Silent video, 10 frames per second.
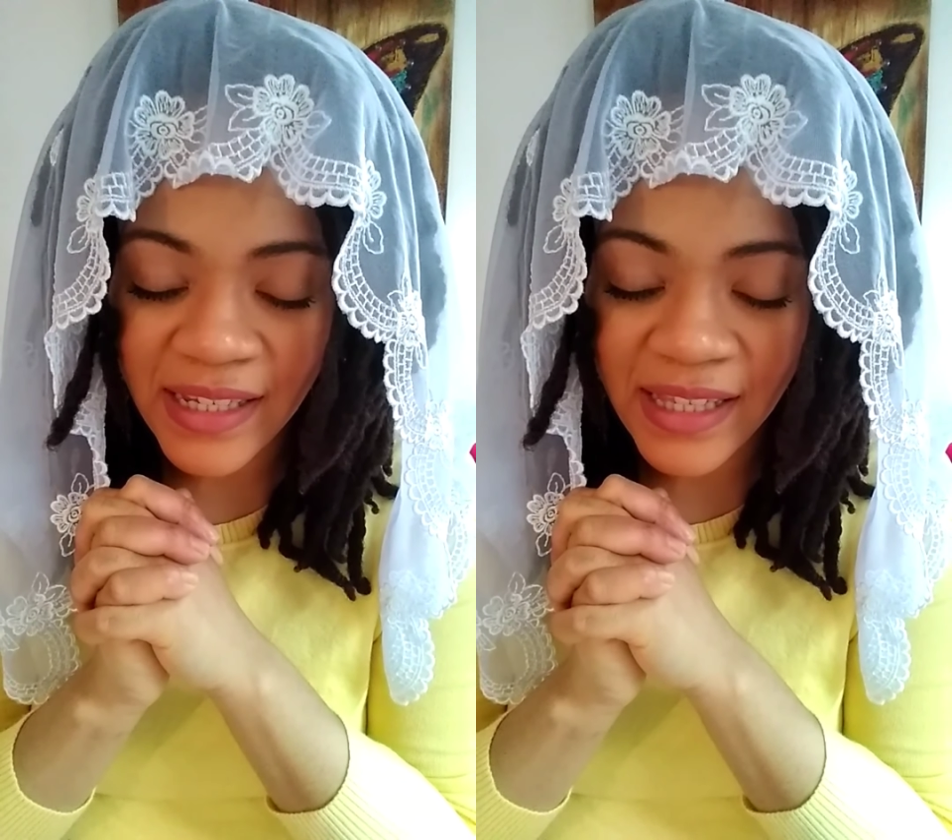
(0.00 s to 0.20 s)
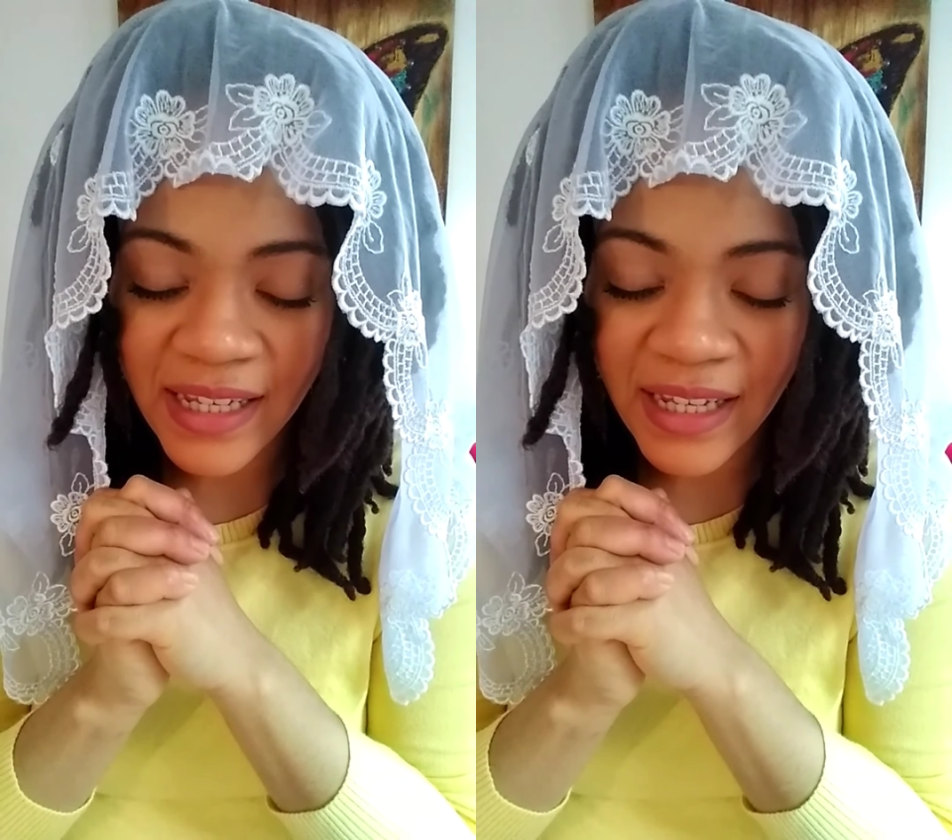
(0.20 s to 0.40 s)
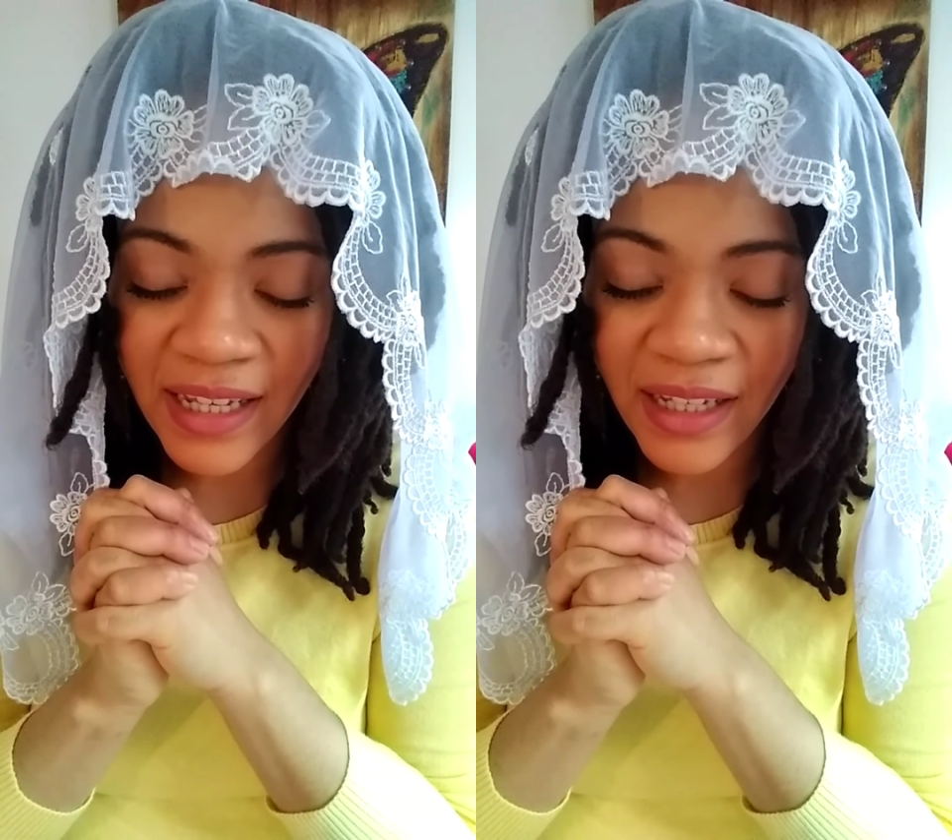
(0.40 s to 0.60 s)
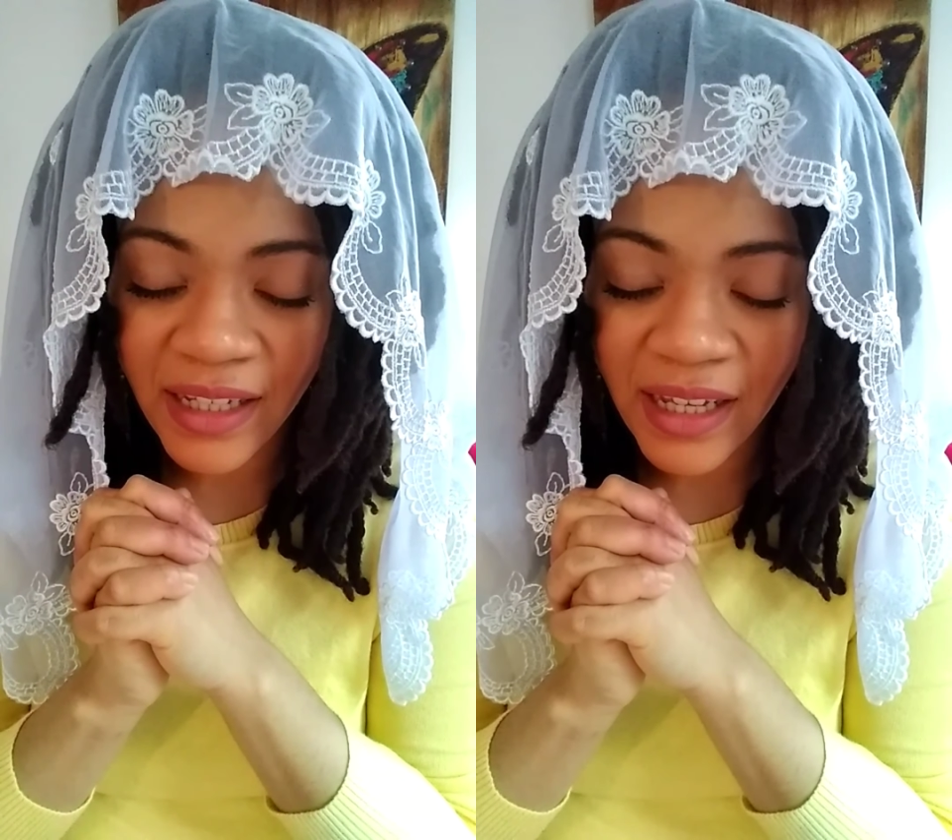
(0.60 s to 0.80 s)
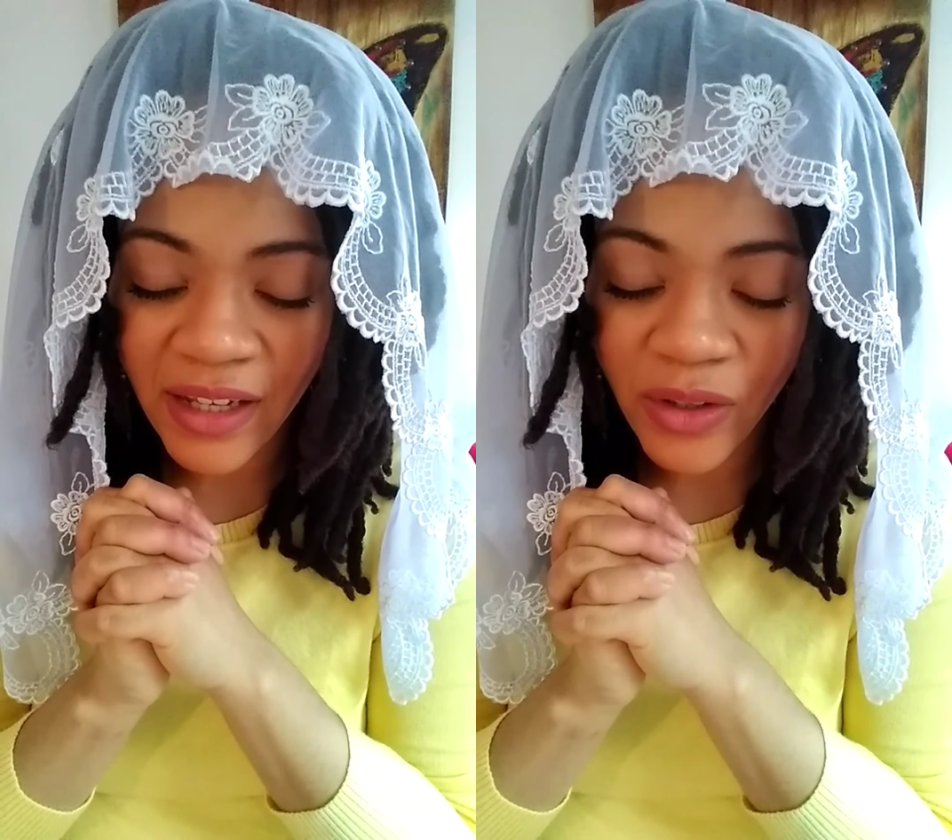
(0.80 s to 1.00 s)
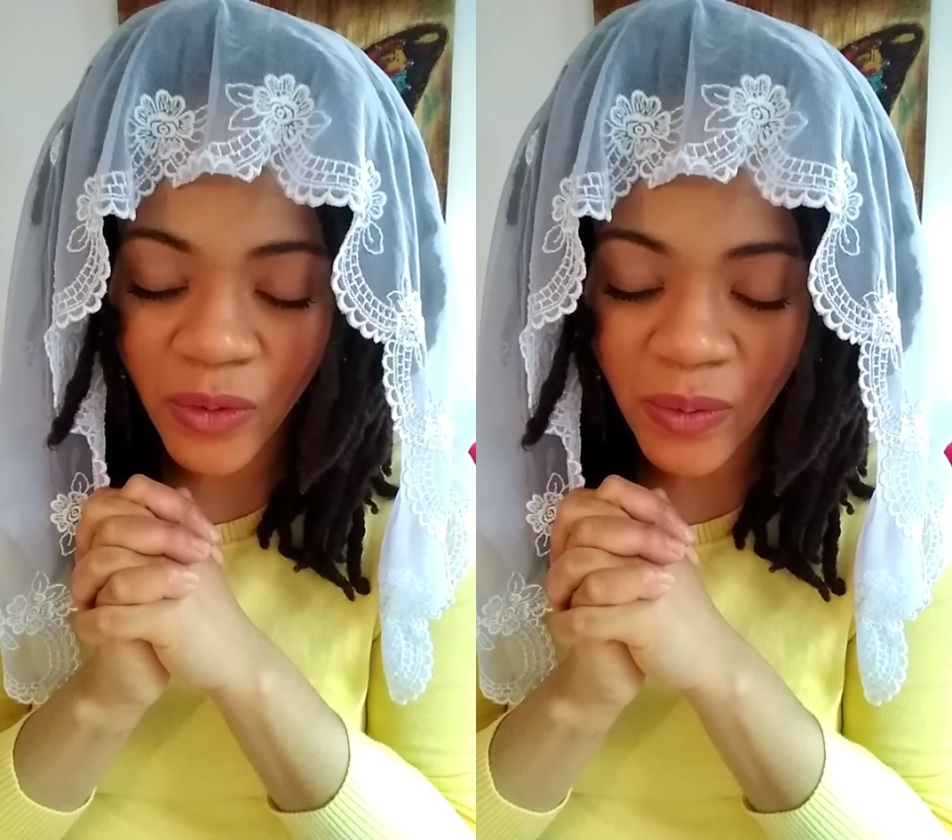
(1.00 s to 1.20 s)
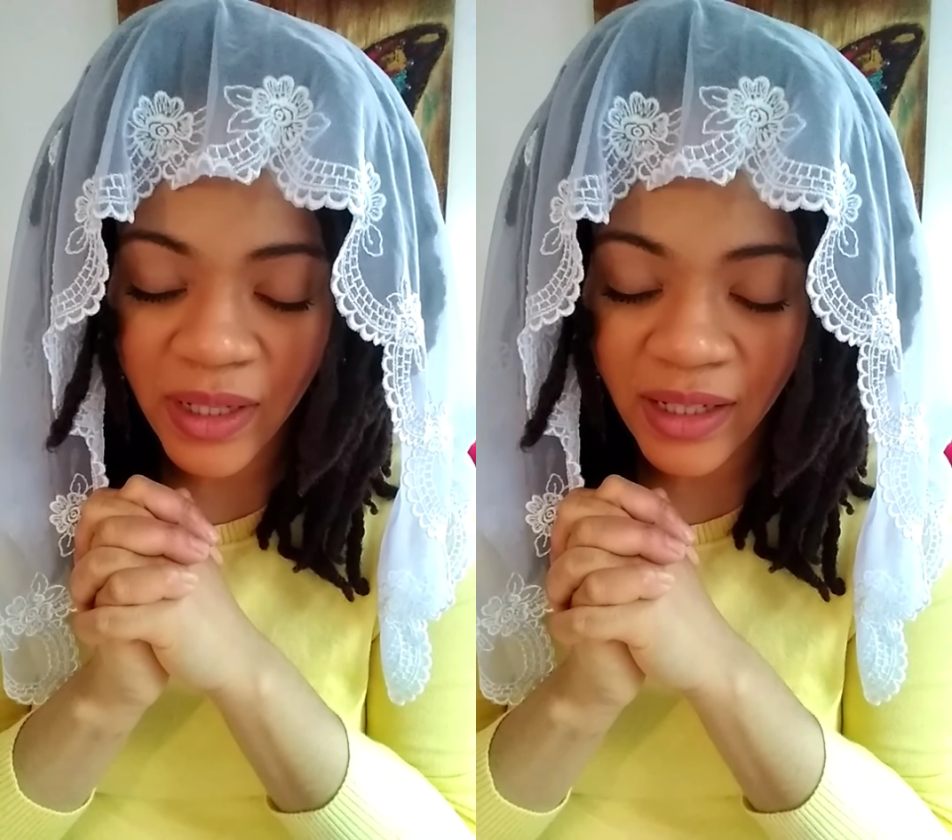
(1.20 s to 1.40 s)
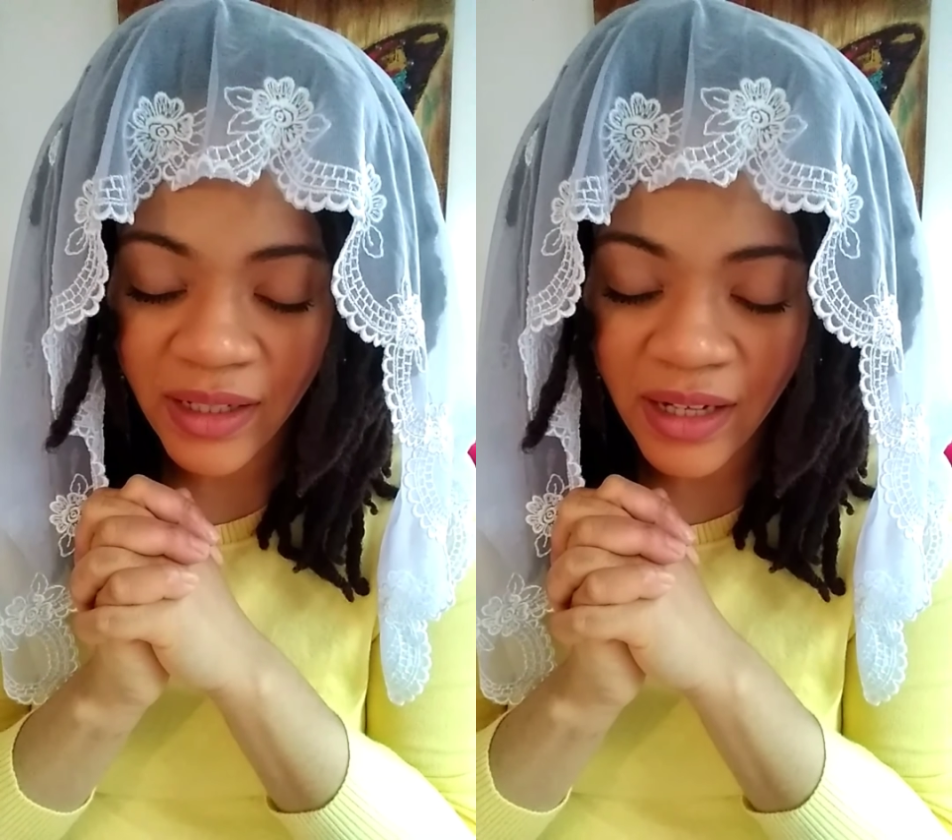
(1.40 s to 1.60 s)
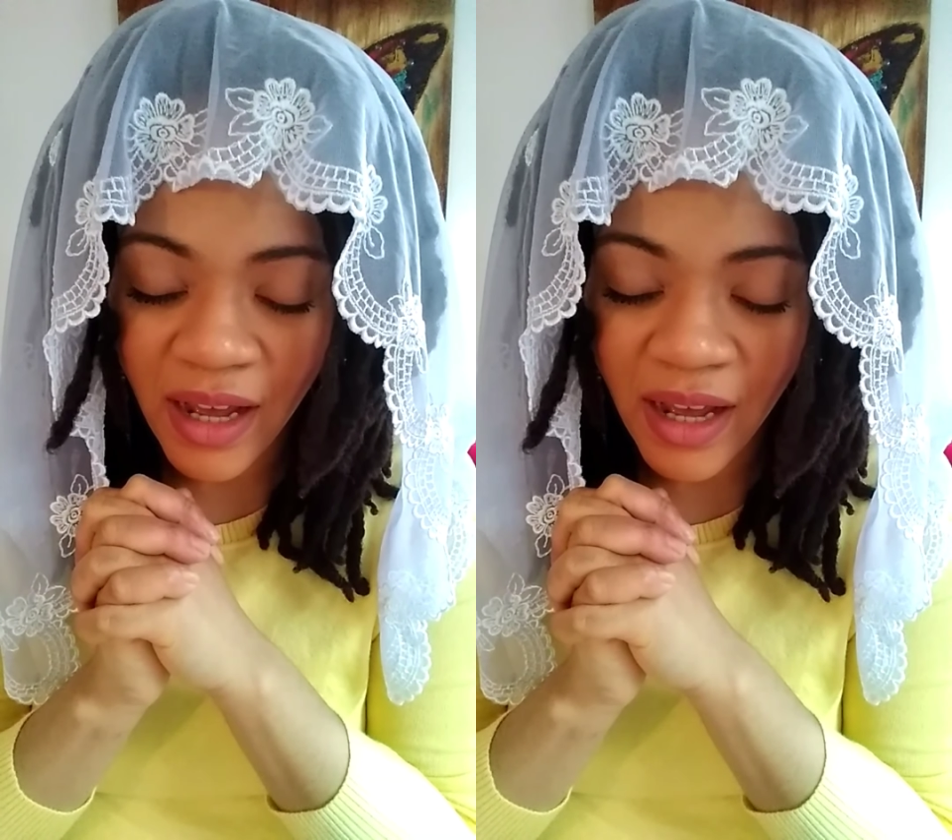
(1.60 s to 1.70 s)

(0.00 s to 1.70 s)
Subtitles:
the King and Queen